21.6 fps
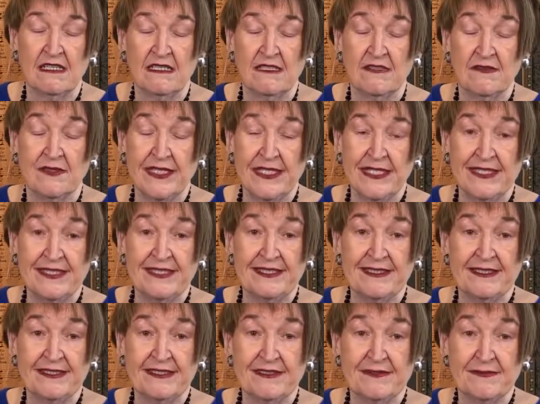
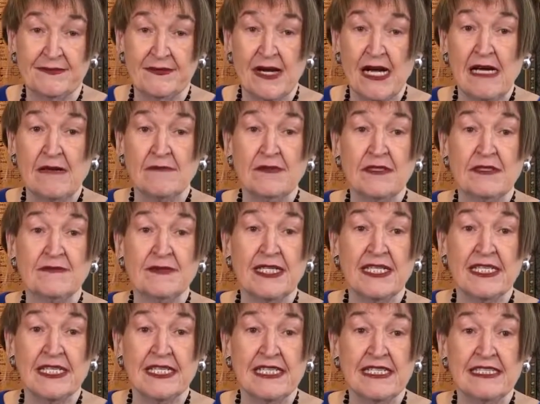Well, problem
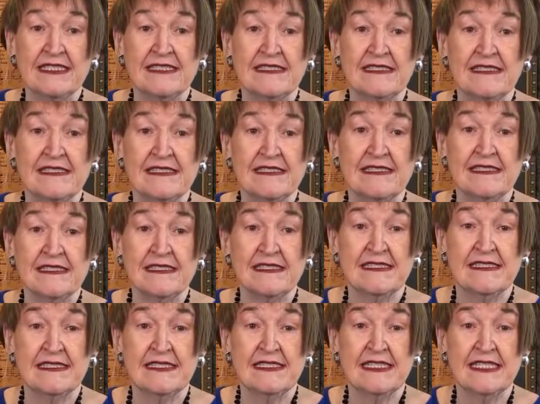is,
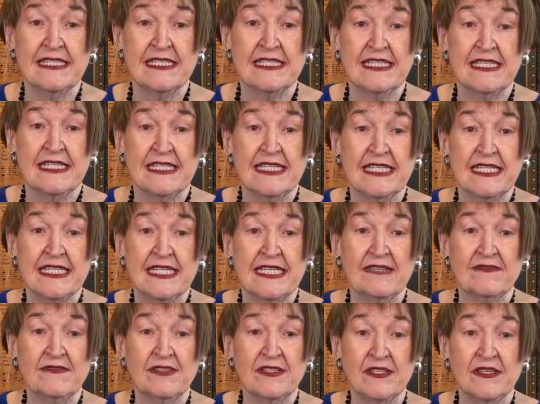
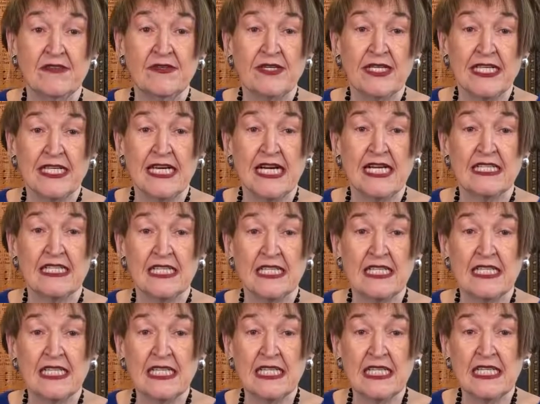even though he got a
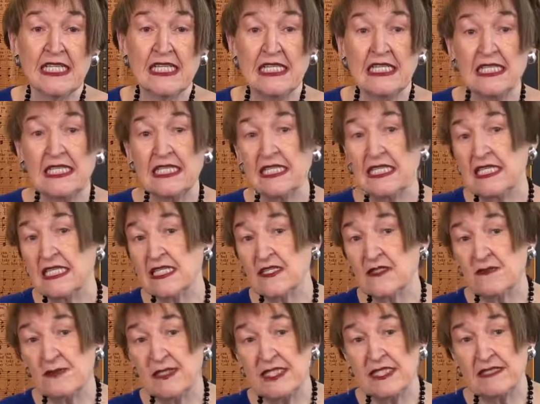
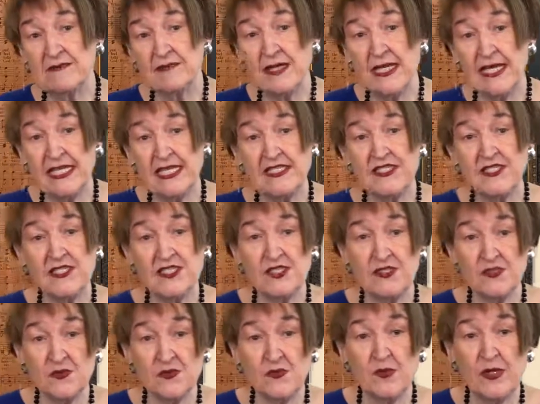little bit
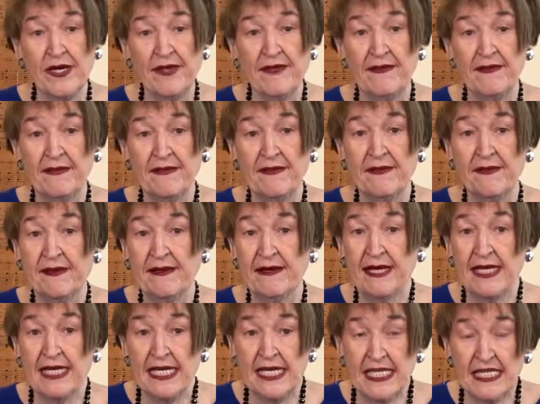impatient with
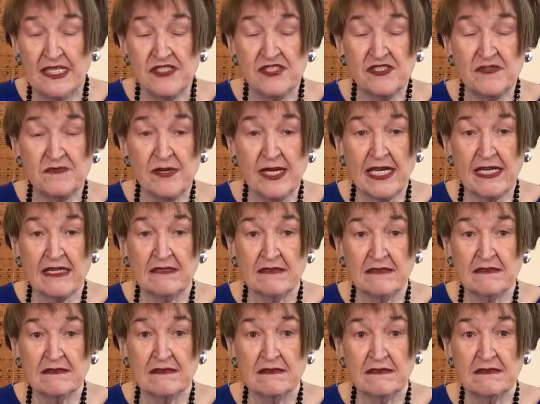
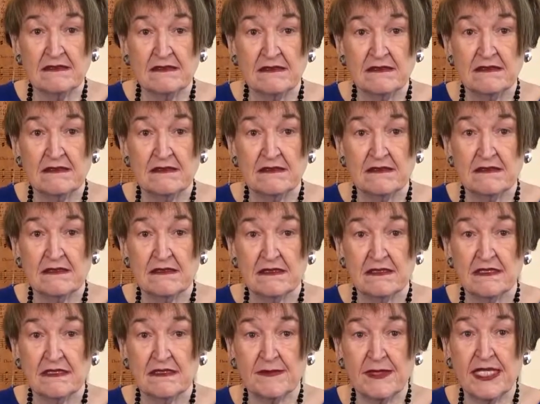Ishmael,
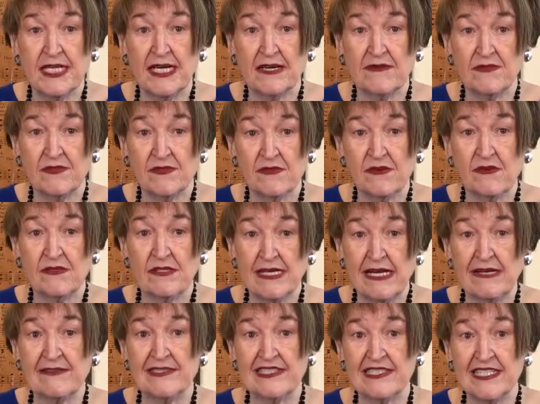after all,
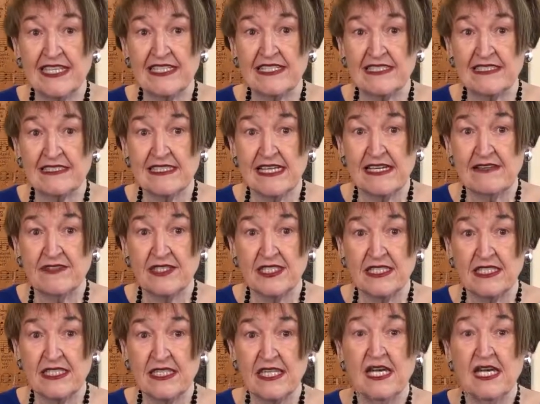now he's 87,